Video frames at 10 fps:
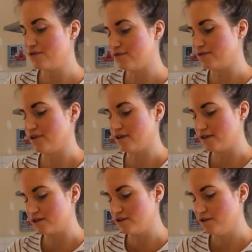you
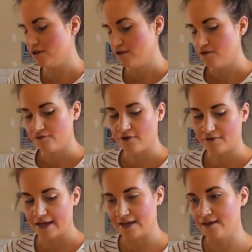start
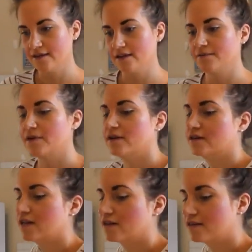rolling. I'm going to
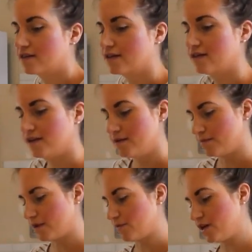dust
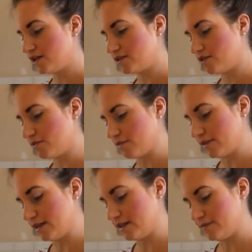my worktop
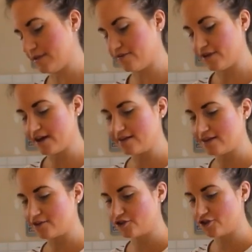with a little bit of
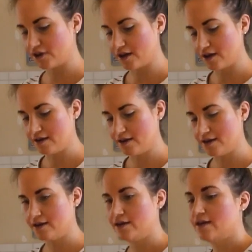icing sugar
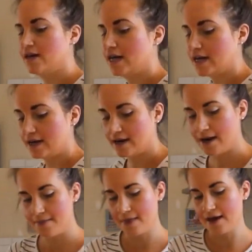
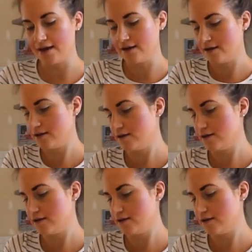and then